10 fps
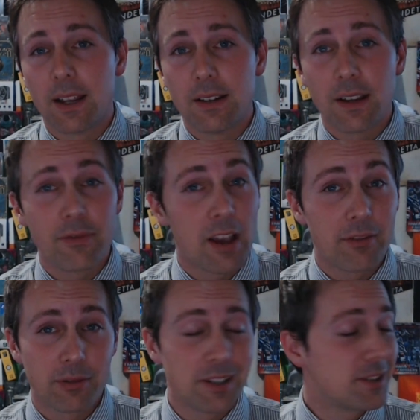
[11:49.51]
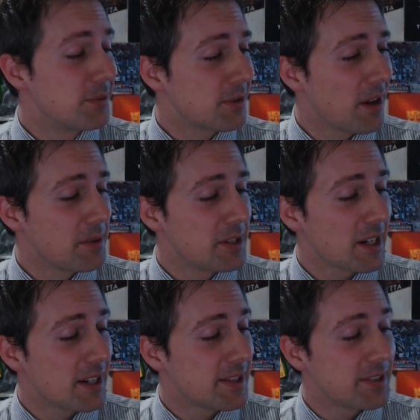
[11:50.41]
And if you haven't already
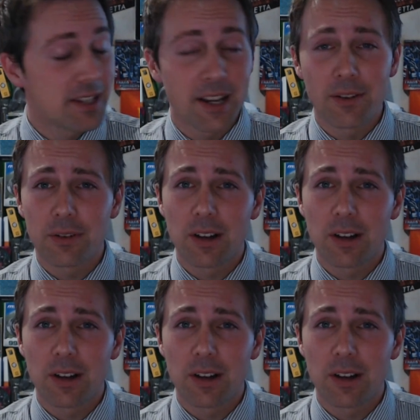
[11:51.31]
subscribed to Tech Yes City,